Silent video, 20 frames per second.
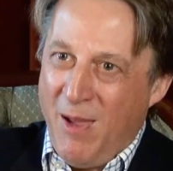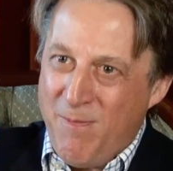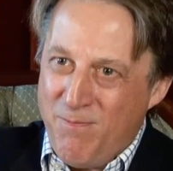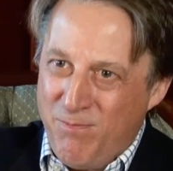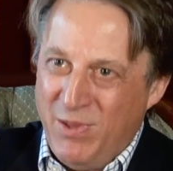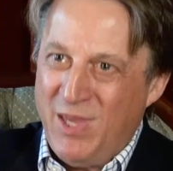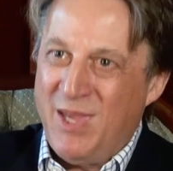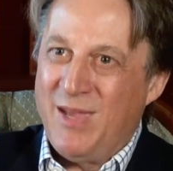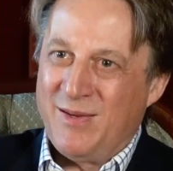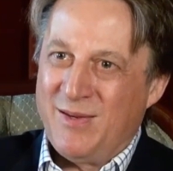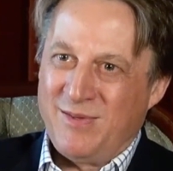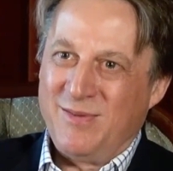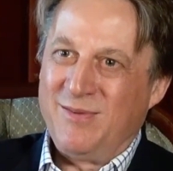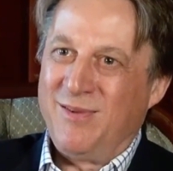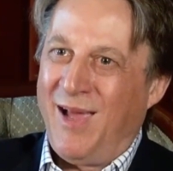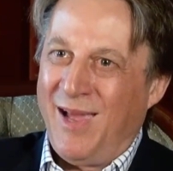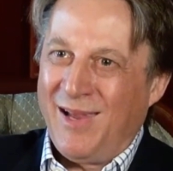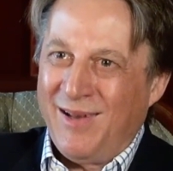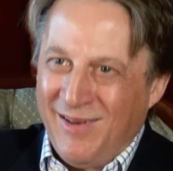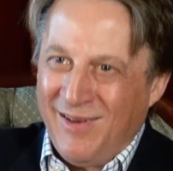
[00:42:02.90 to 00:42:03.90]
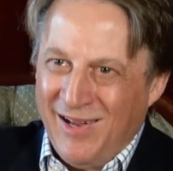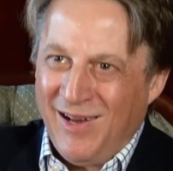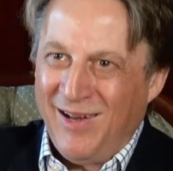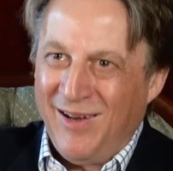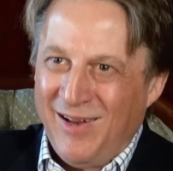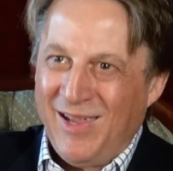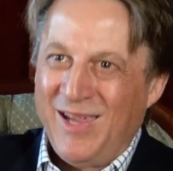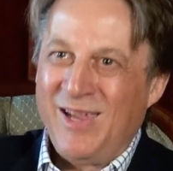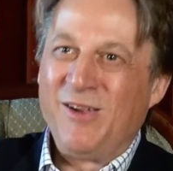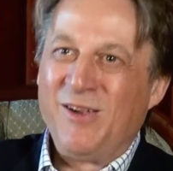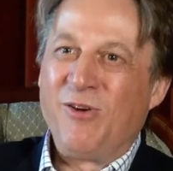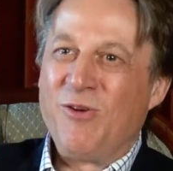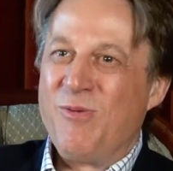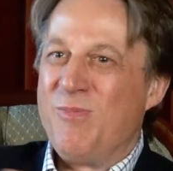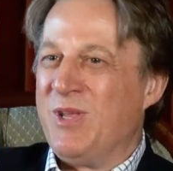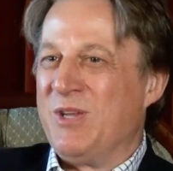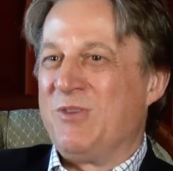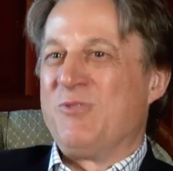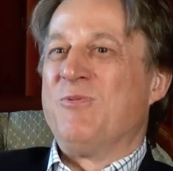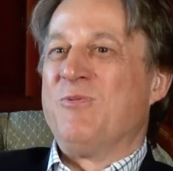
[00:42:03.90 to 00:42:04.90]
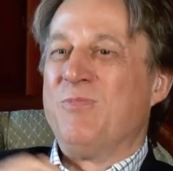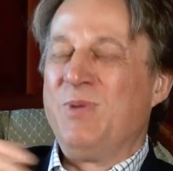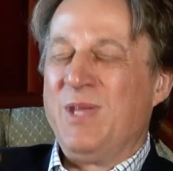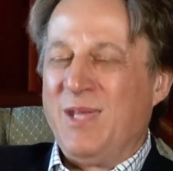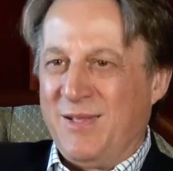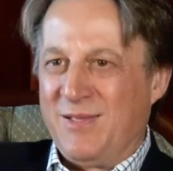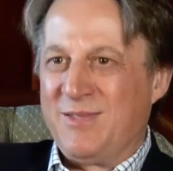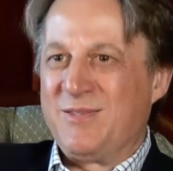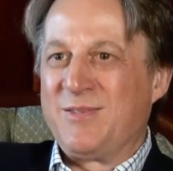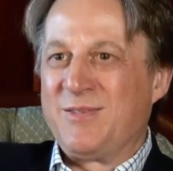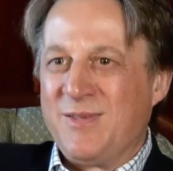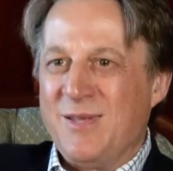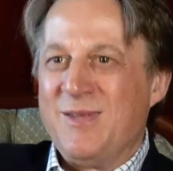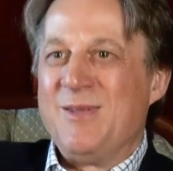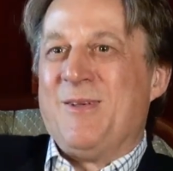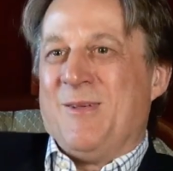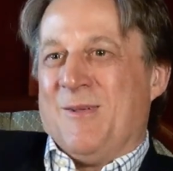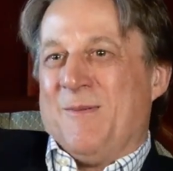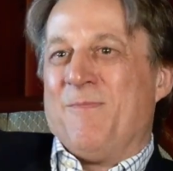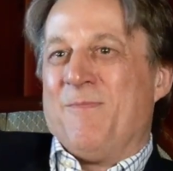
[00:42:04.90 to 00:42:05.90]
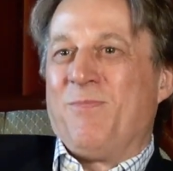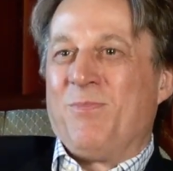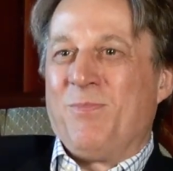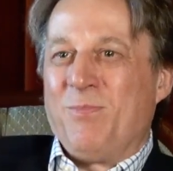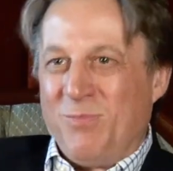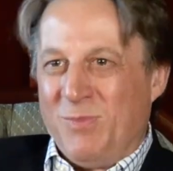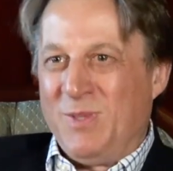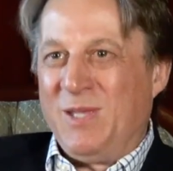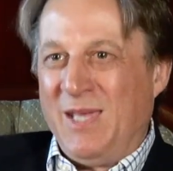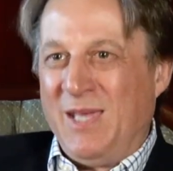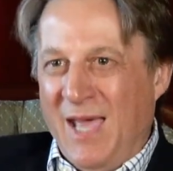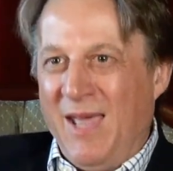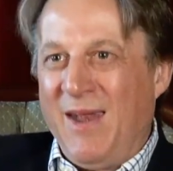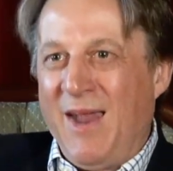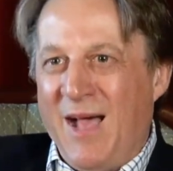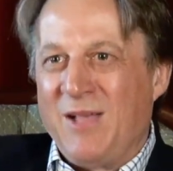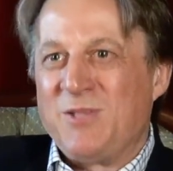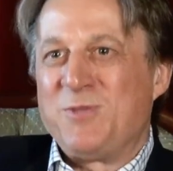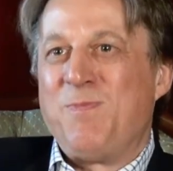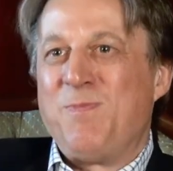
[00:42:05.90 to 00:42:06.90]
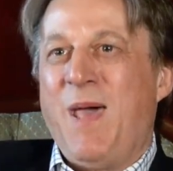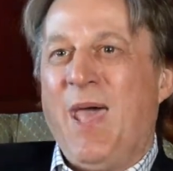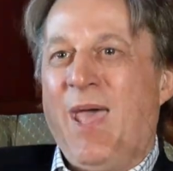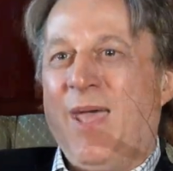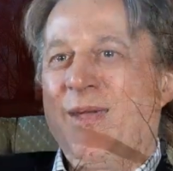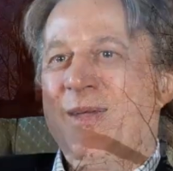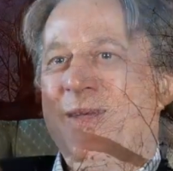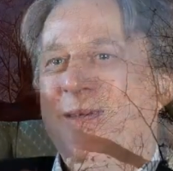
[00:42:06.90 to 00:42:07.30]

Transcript: bit, like little incremental bits, get us back